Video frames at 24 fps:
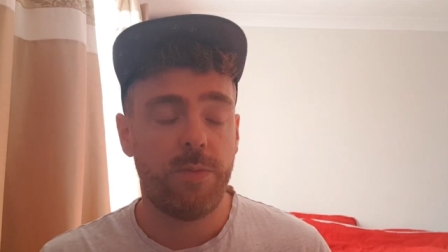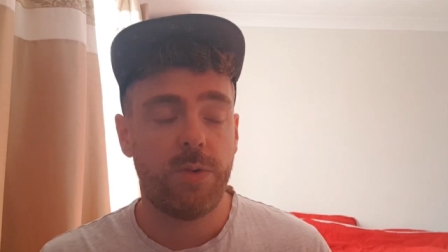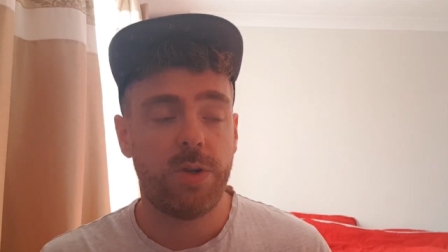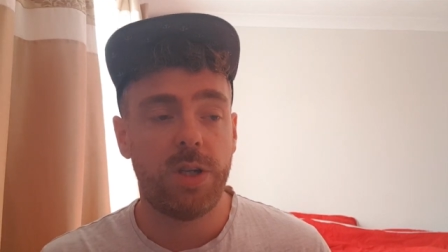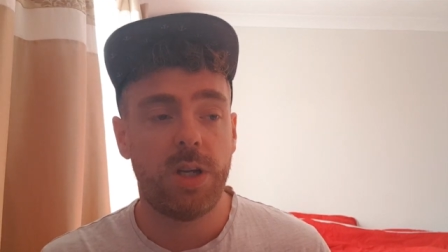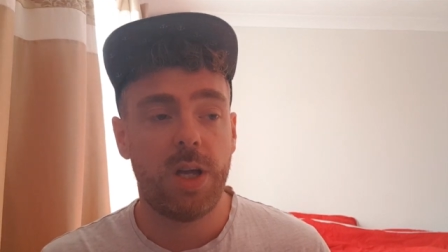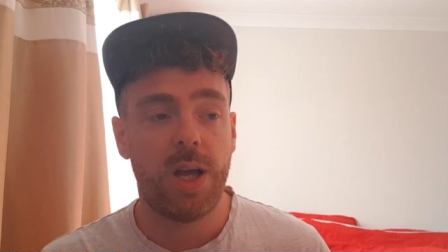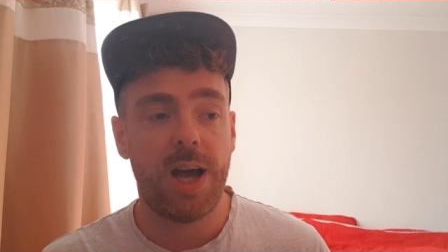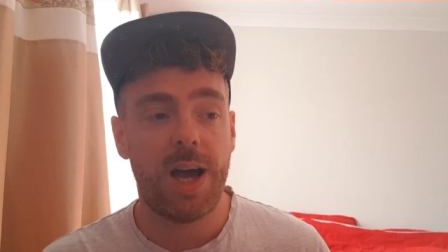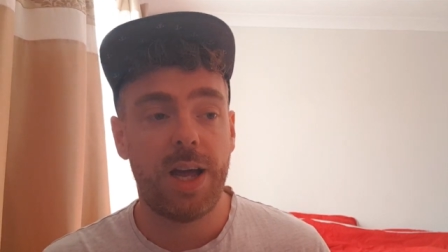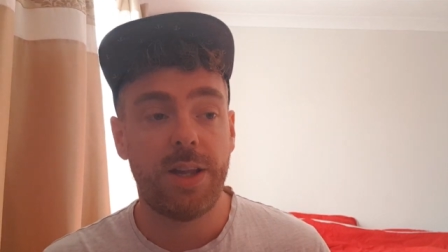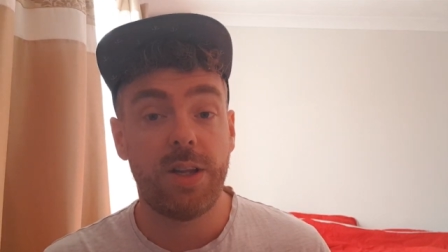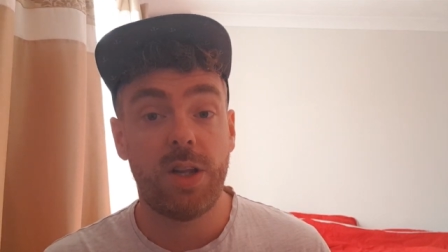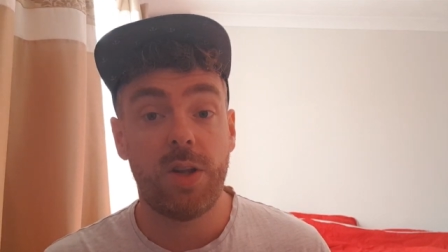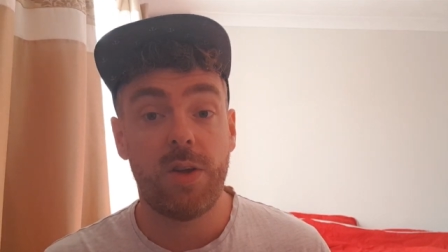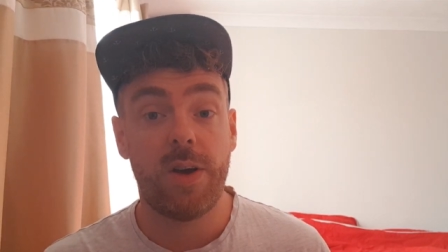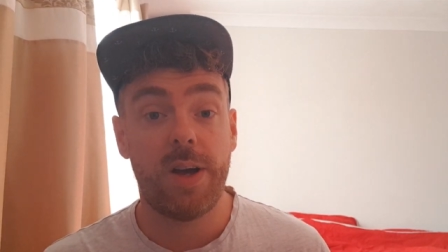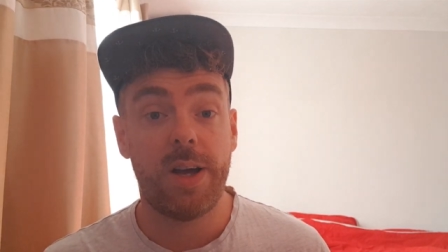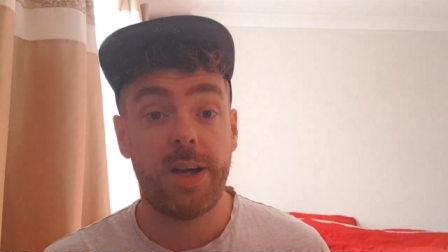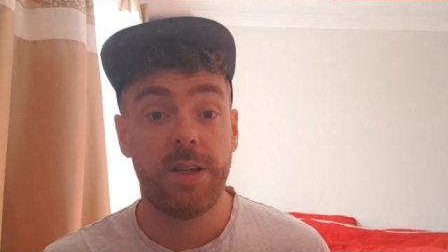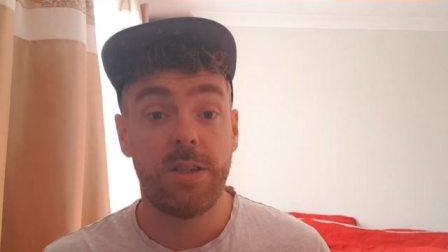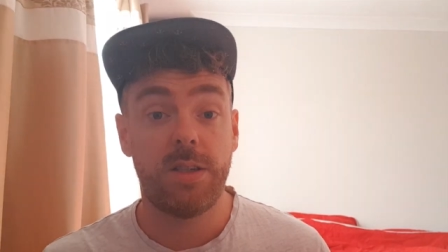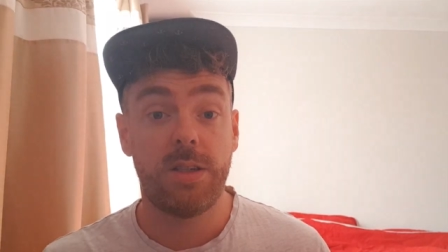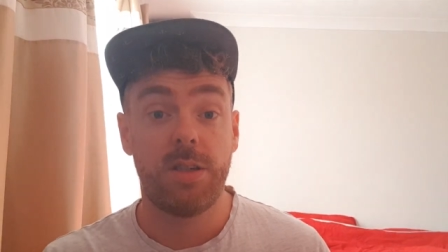going to
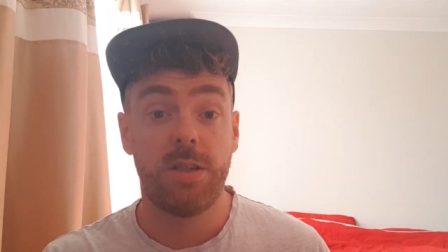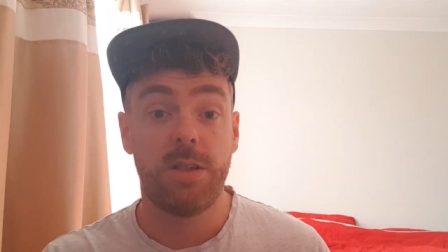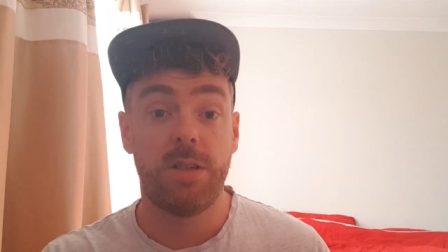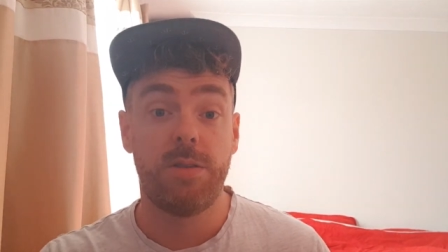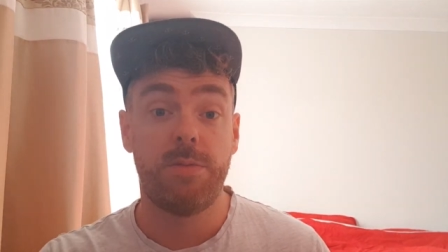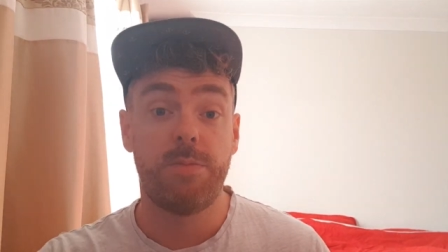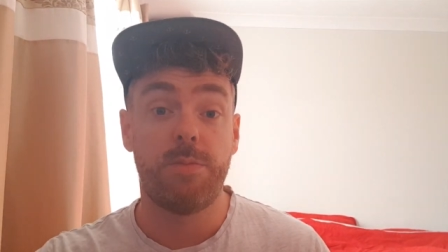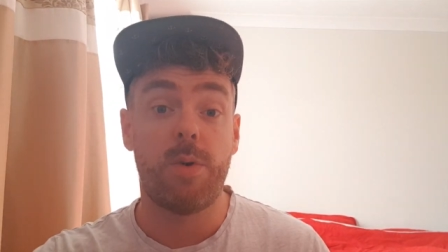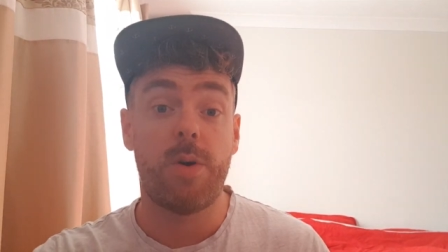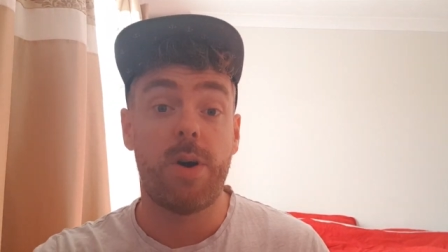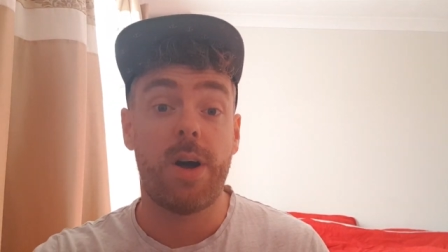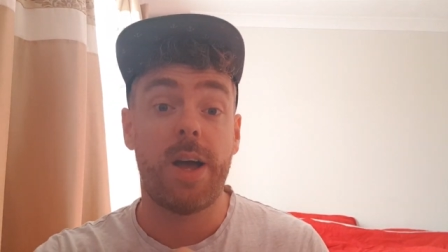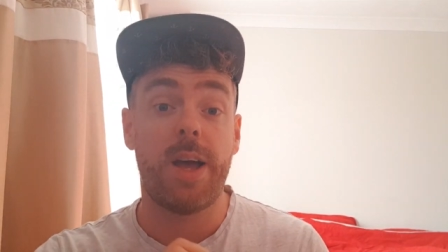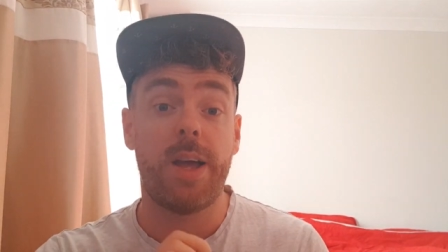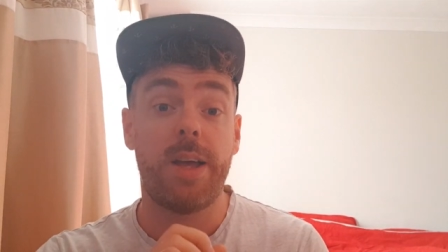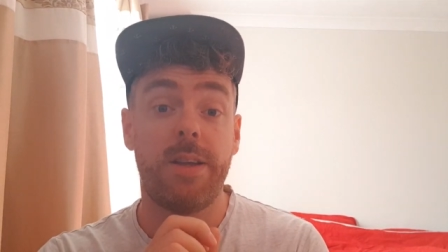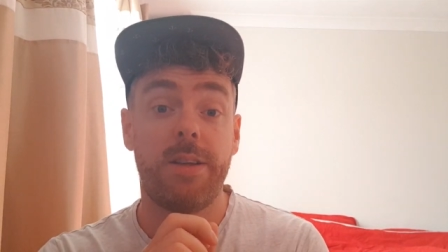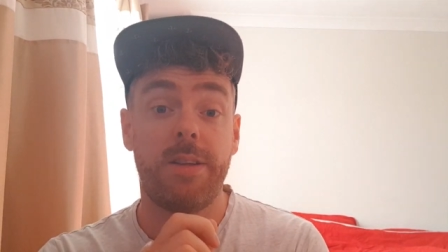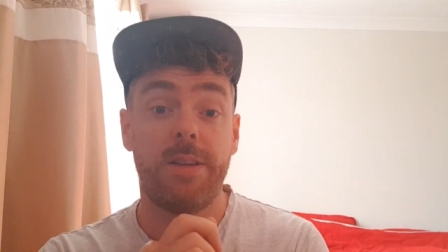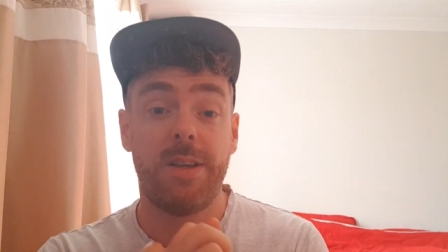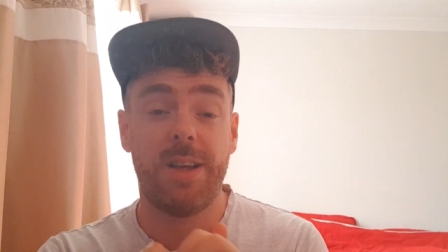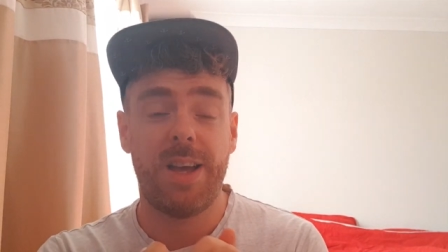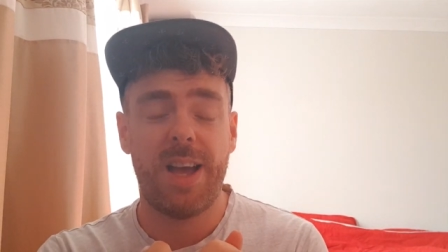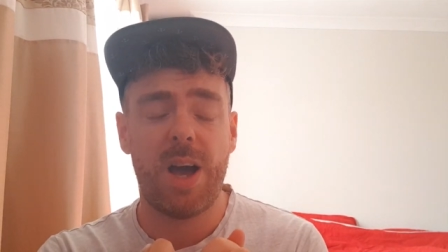analyse
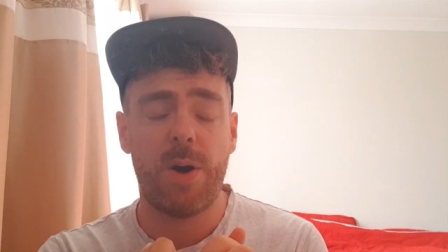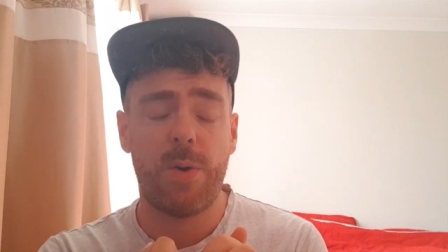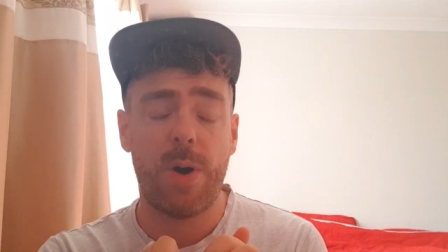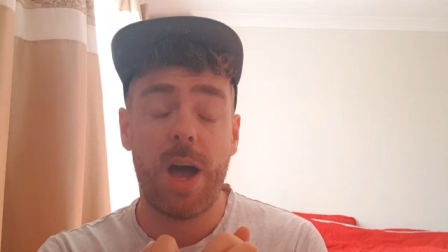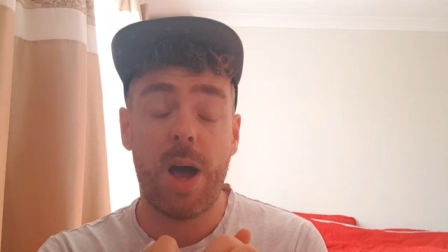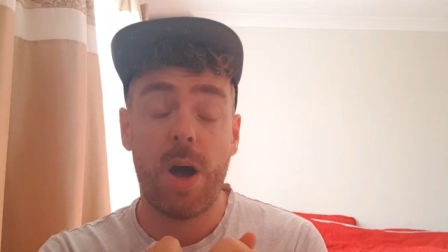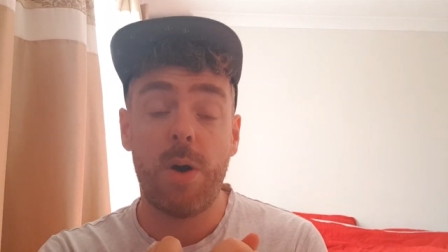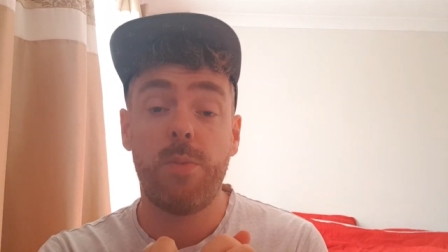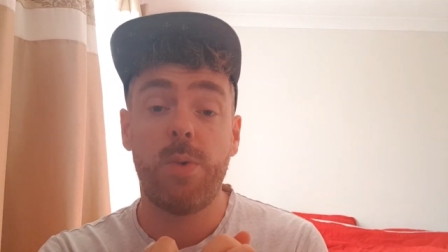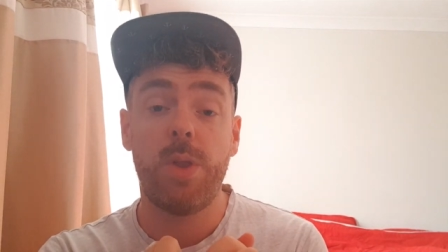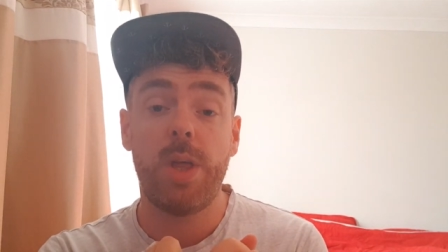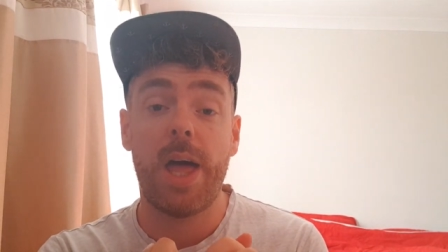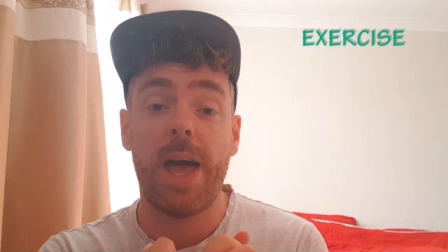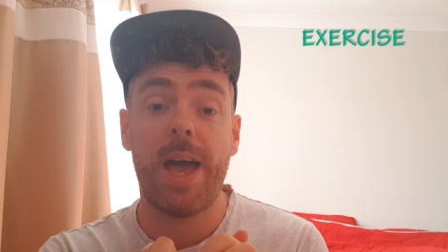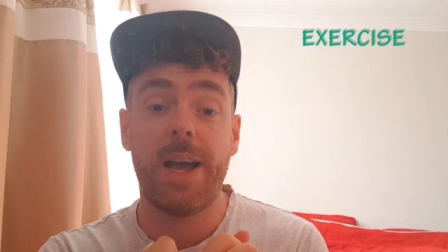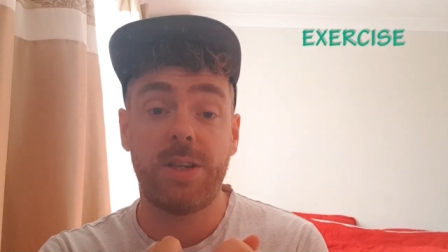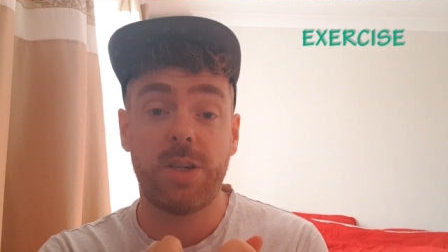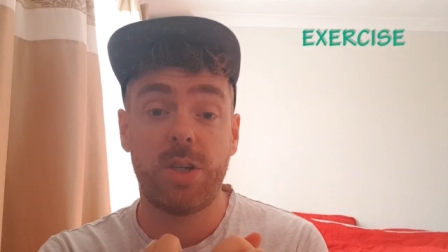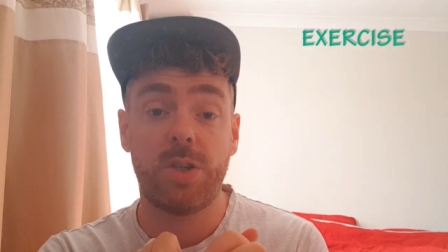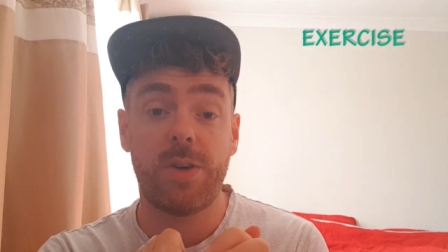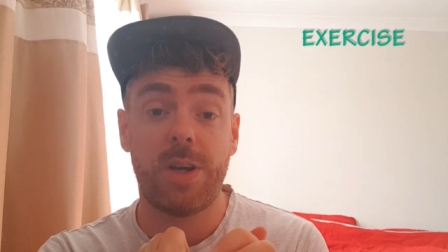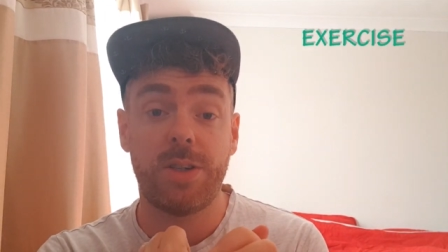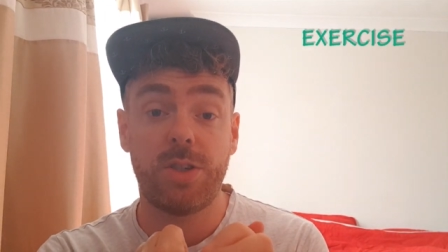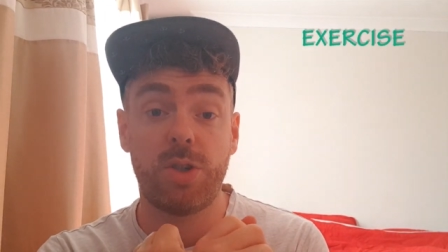how the
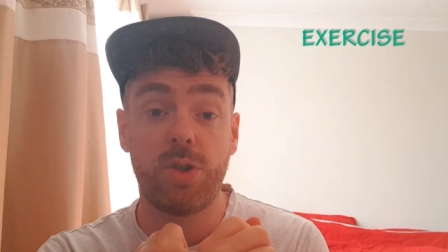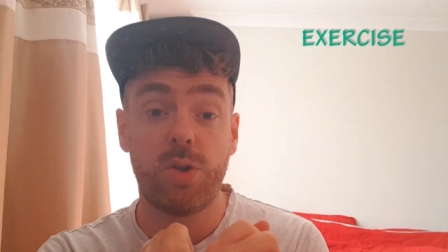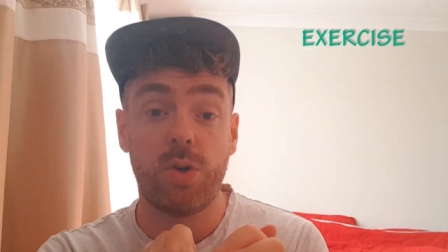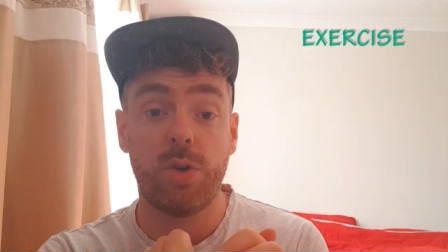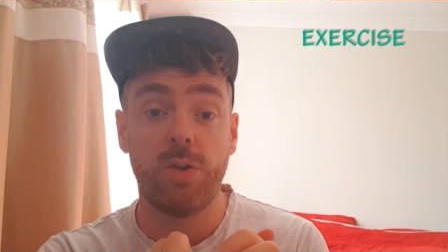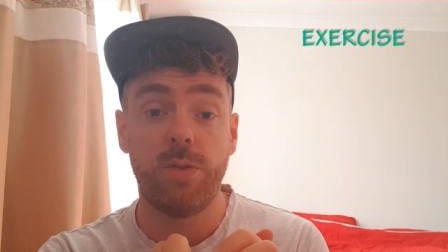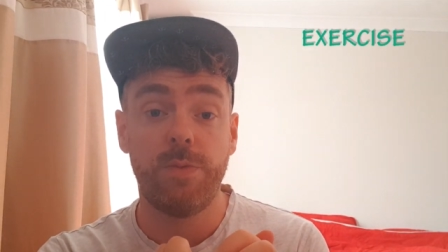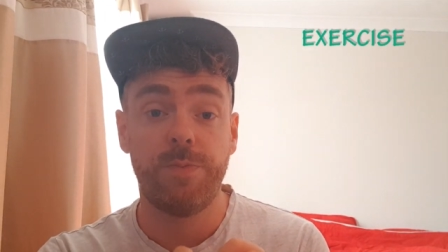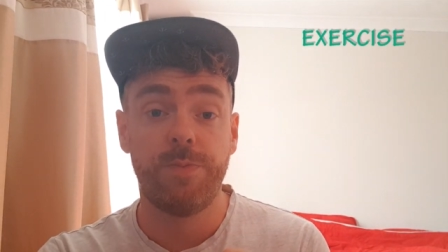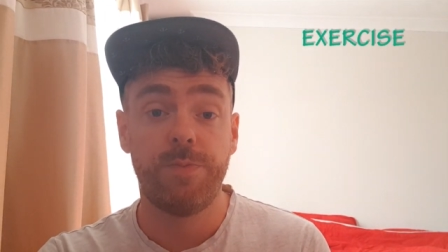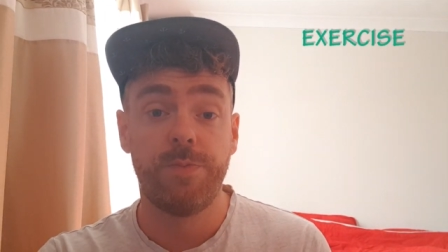exercise has gone,